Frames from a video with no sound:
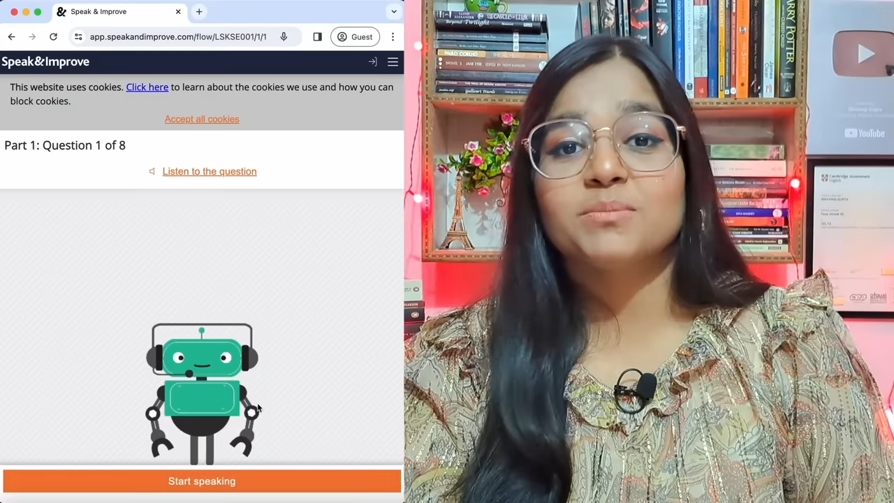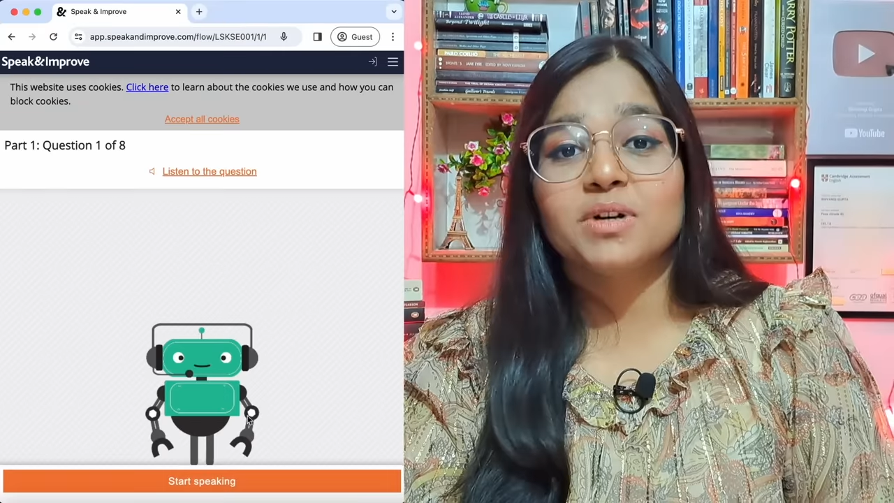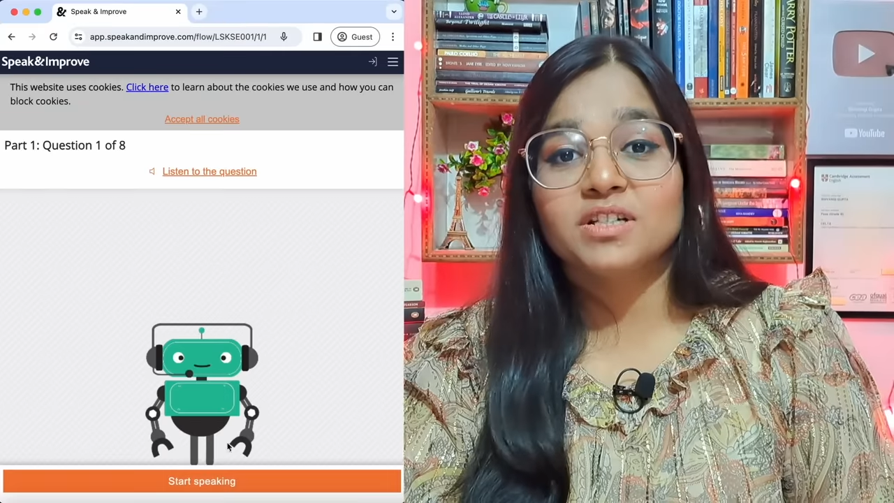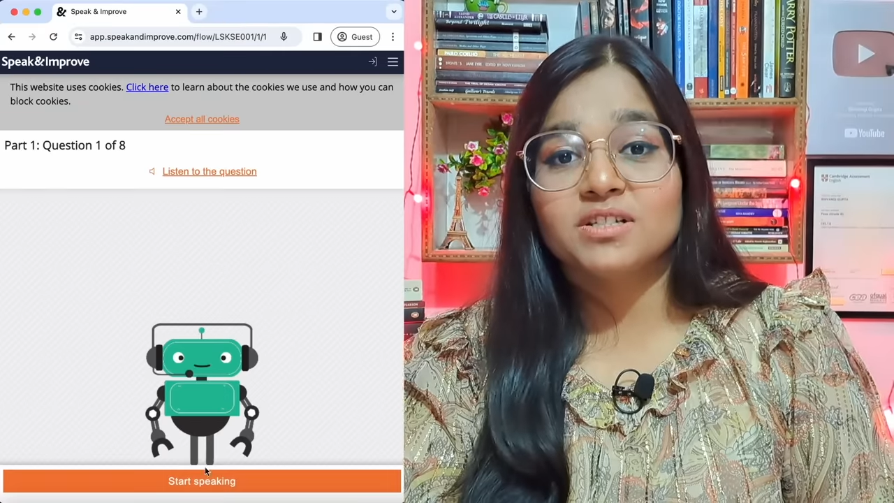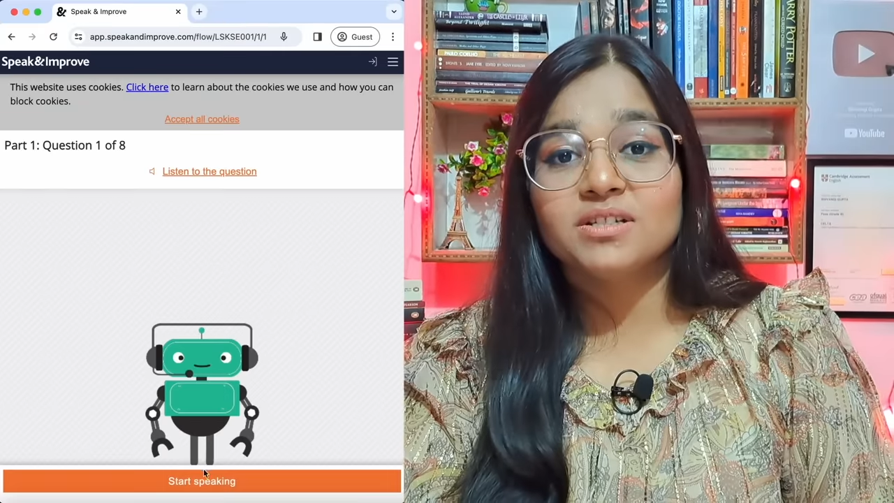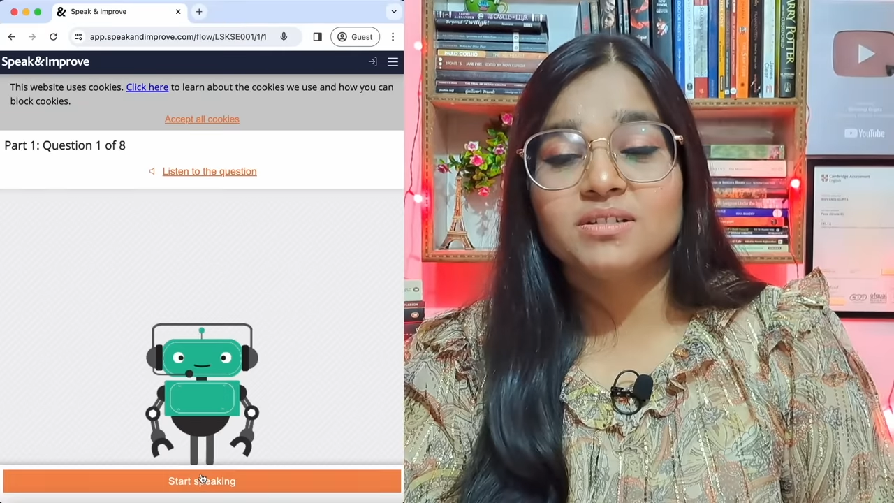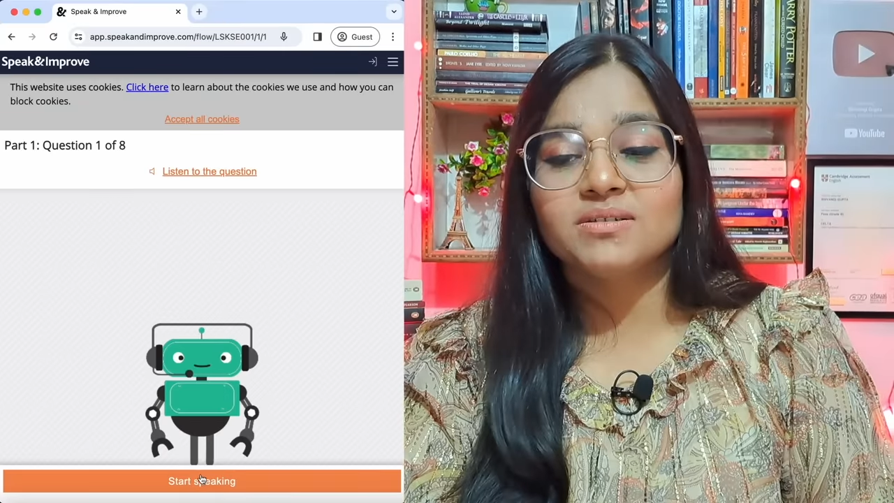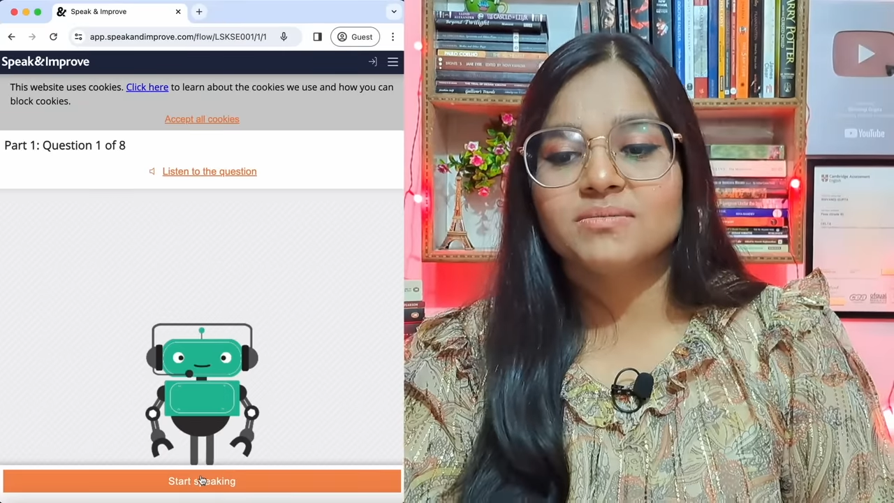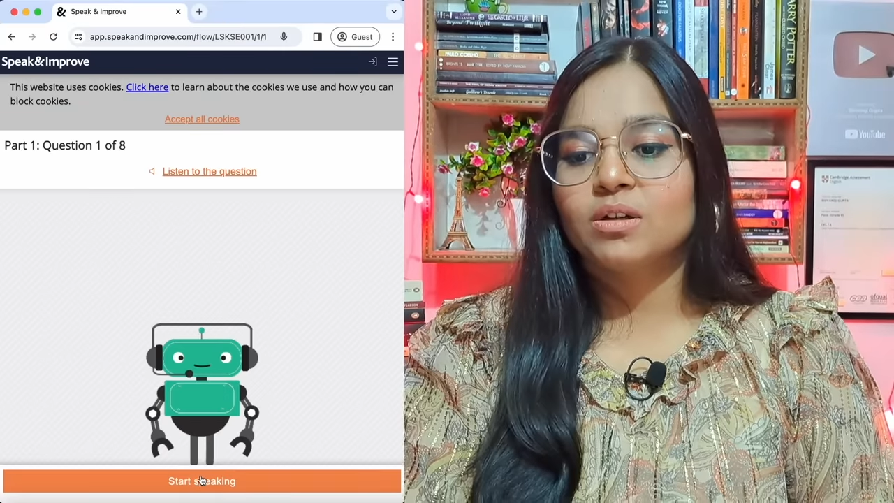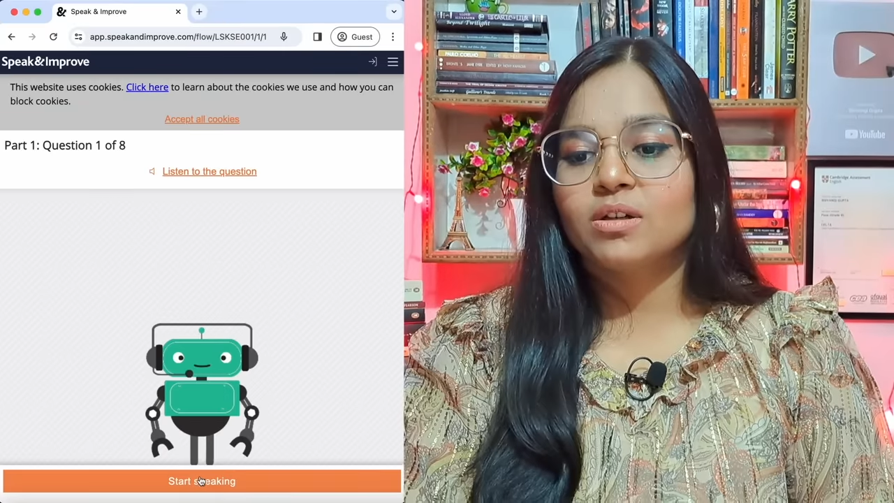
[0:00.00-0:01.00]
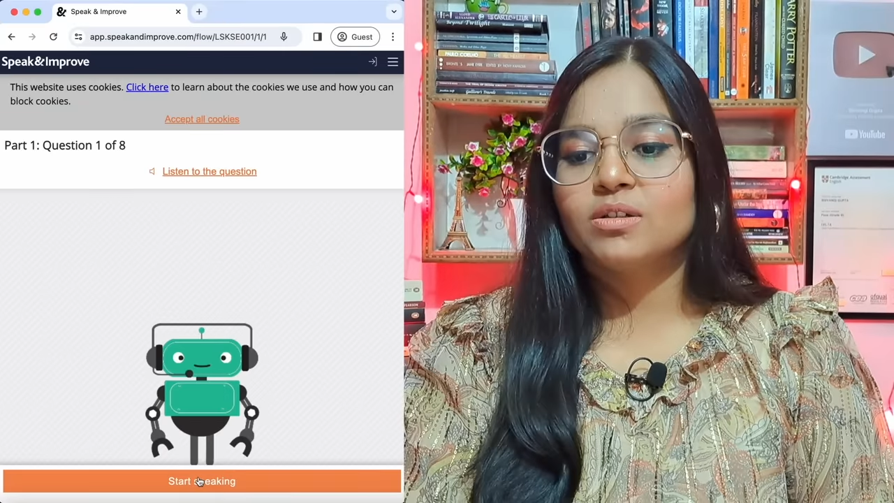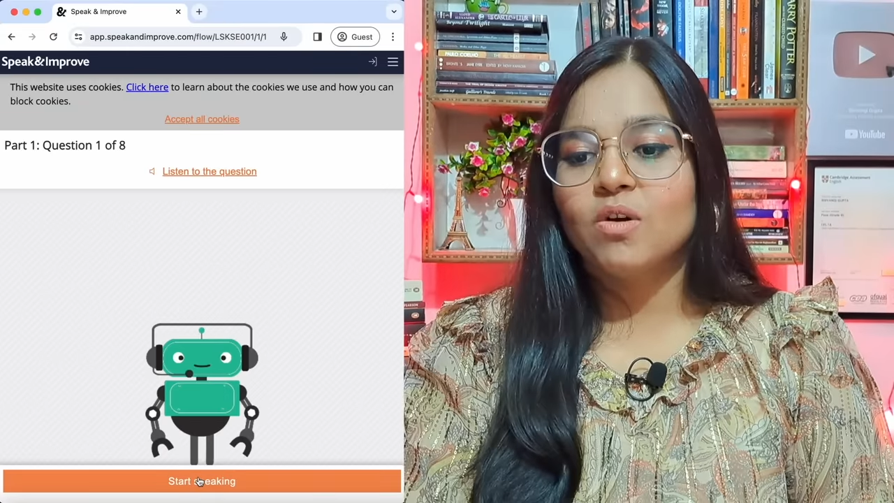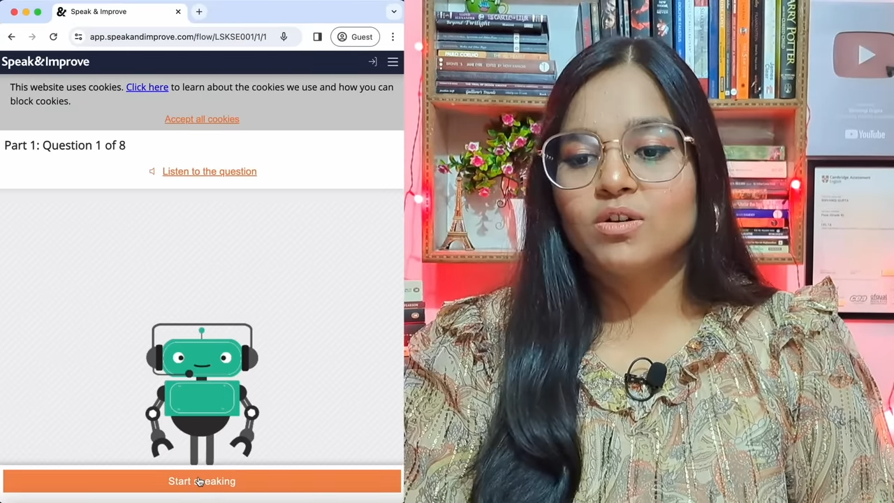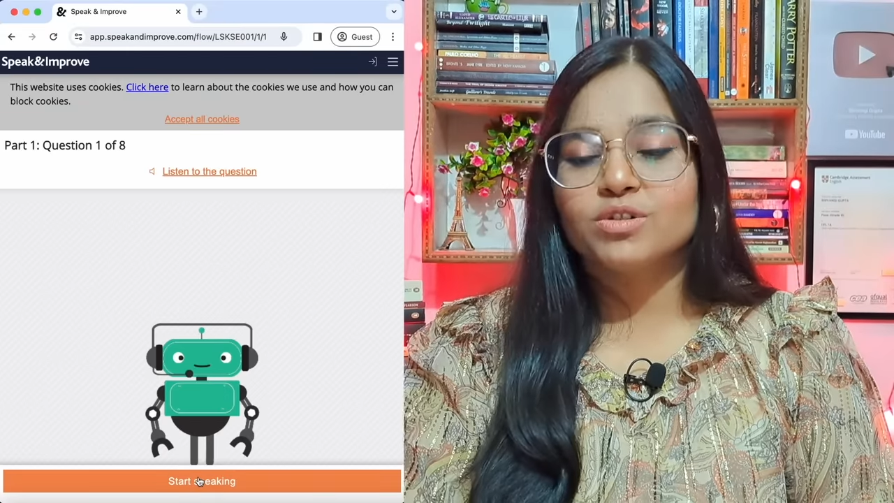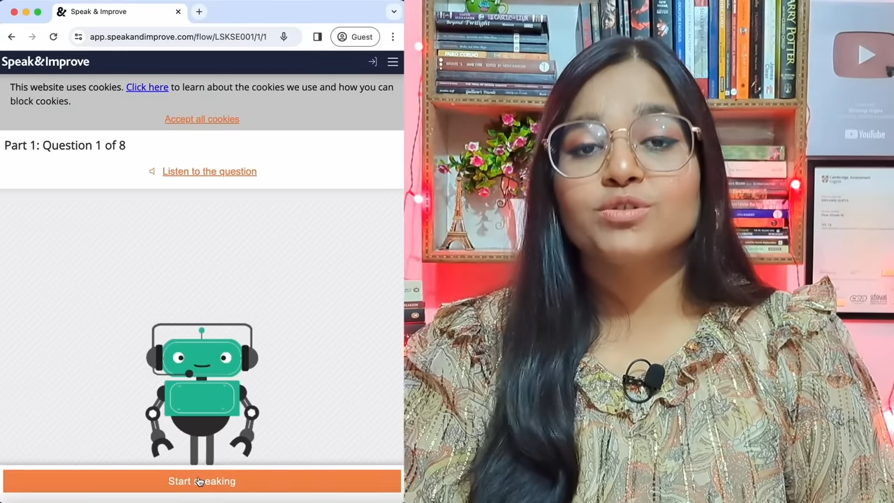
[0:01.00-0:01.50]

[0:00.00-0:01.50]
button in order